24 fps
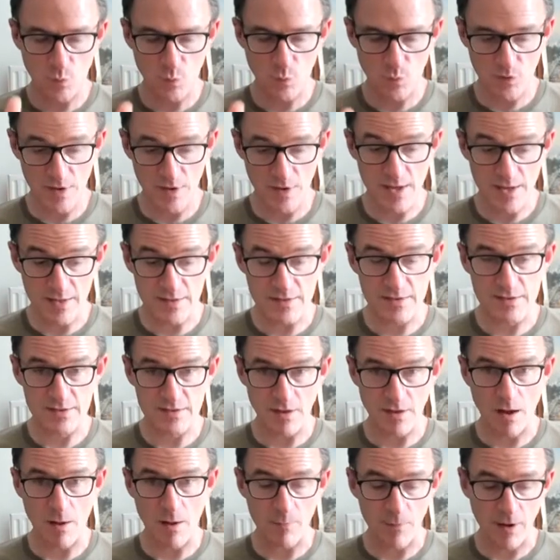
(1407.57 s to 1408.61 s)
If
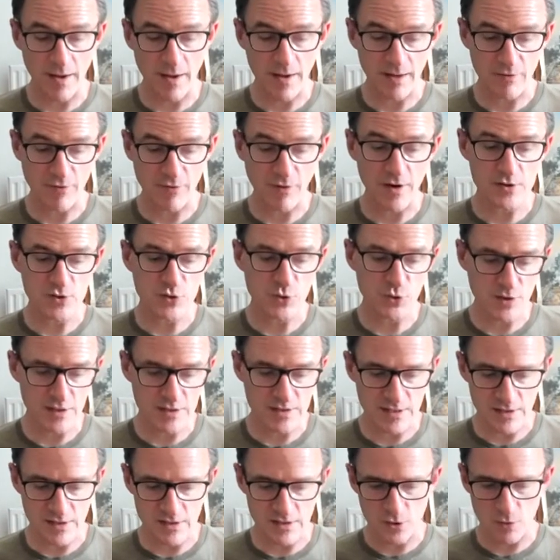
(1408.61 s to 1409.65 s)
I saw
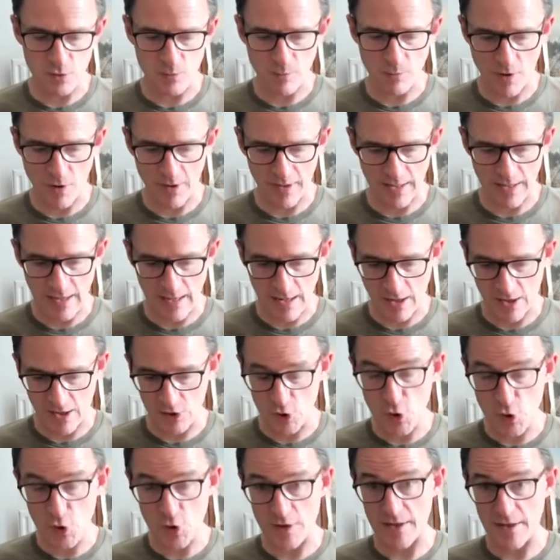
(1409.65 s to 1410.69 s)
this in the supermarket and I
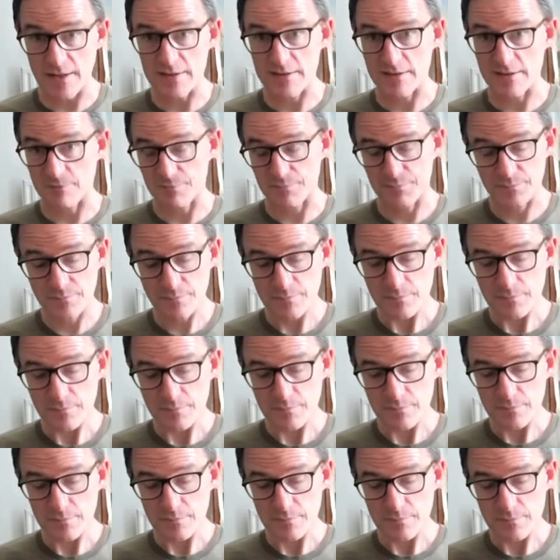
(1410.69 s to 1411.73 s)
knew this
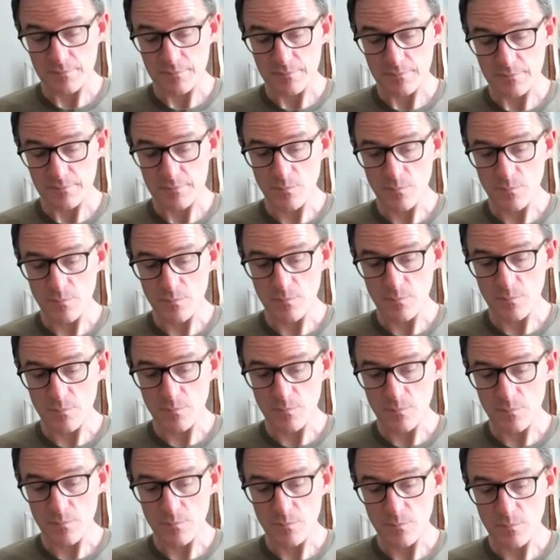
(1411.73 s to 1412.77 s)
would
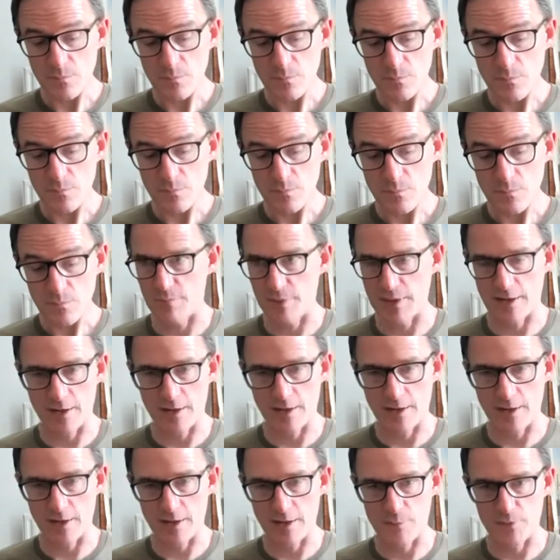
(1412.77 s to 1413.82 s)
be my sort of pickup of
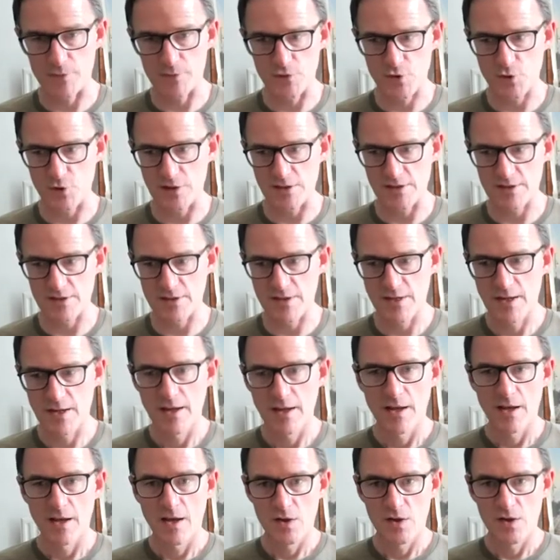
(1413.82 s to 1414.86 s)
choice
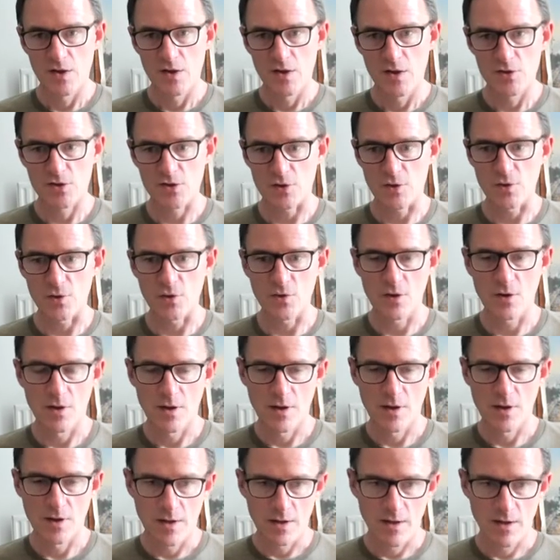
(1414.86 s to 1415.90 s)
to
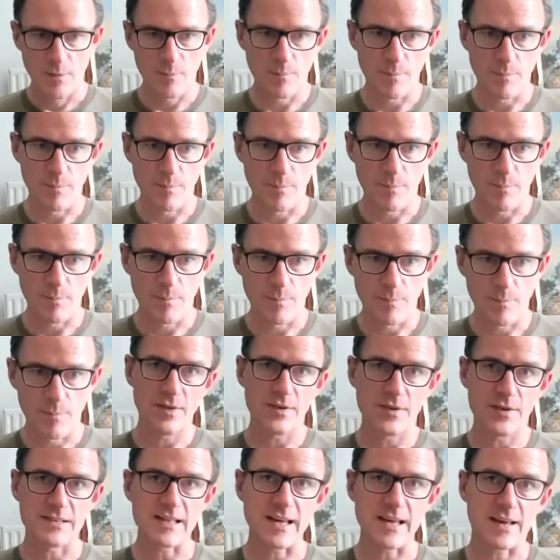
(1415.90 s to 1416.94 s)
be
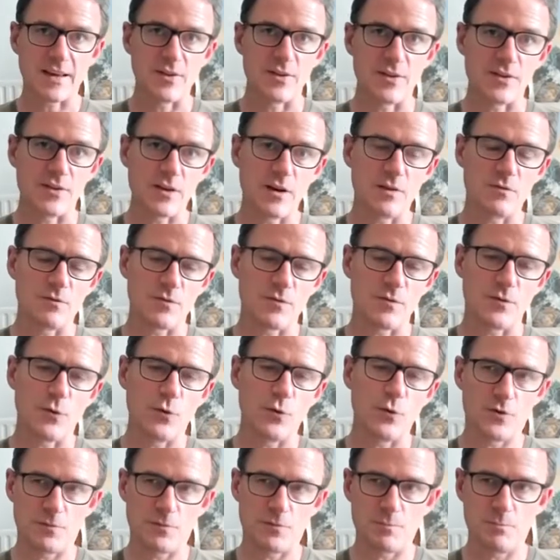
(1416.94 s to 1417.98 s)
the second, third, and
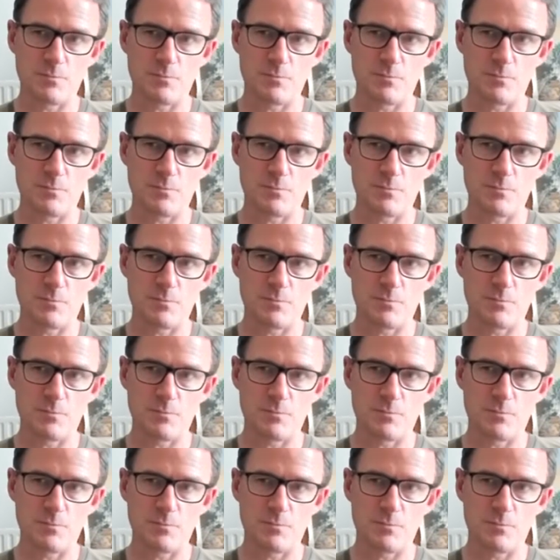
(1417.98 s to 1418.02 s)
fourth